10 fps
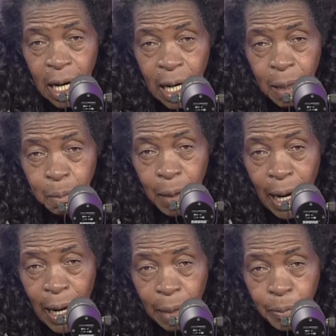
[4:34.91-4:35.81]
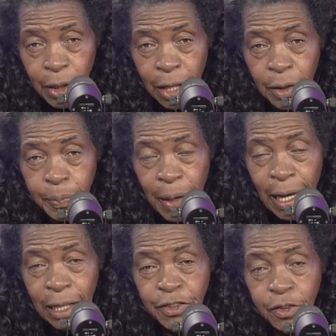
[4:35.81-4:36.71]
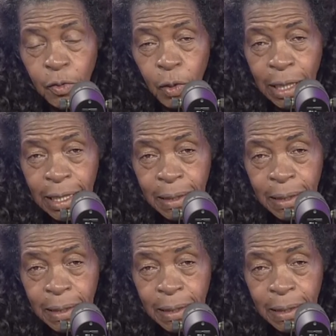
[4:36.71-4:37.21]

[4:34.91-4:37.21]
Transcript: my brother passed away.